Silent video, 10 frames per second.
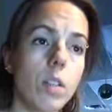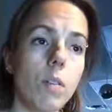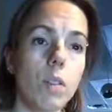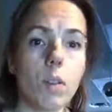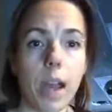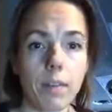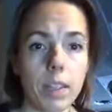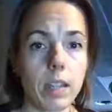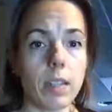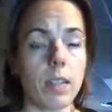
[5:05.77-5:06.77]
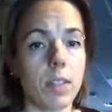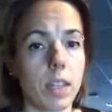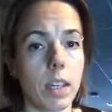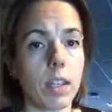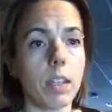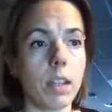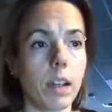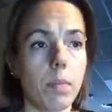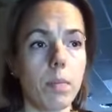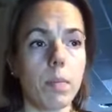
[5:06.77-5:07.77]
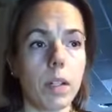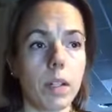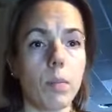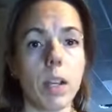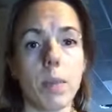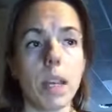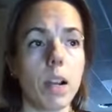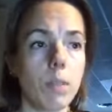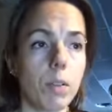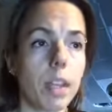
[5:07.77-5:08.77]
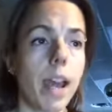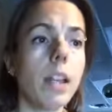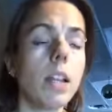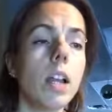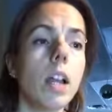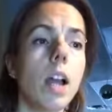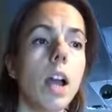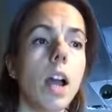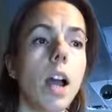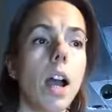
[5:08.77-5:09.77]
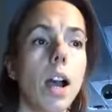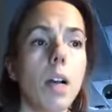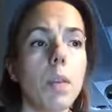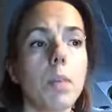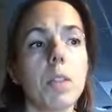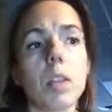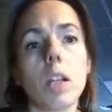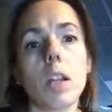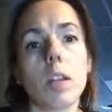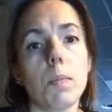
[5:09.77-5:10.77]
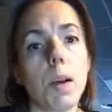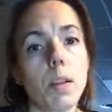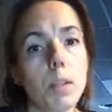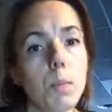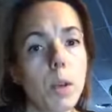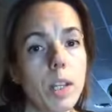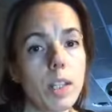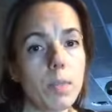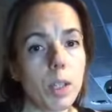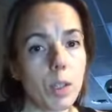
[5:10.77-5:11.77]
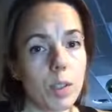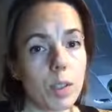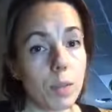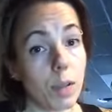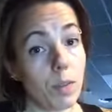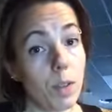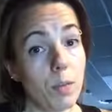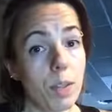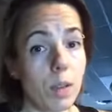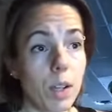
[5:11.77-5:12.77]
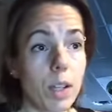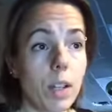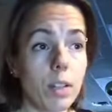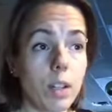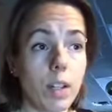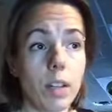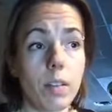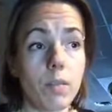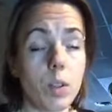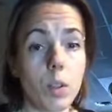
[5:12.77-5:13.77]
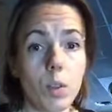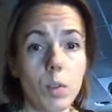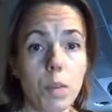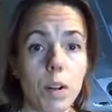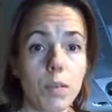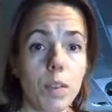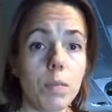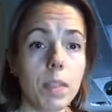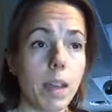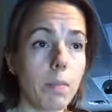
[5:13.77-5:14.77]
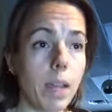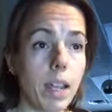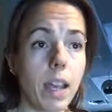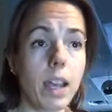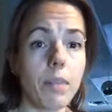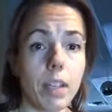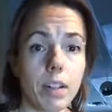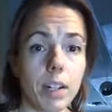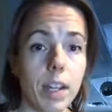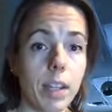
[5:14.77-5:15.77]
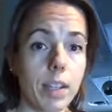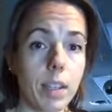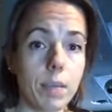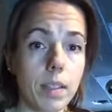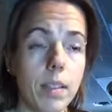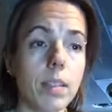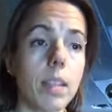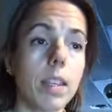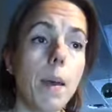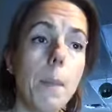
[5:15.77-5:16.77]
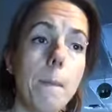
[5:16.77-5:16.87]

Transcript: So if you have sensitive skin, um, you're gonna wanna be careful with that. Um, you can massage it onto pulse points to be used as a perfume, so a good alternative to perfumes that might have irritating substances in them.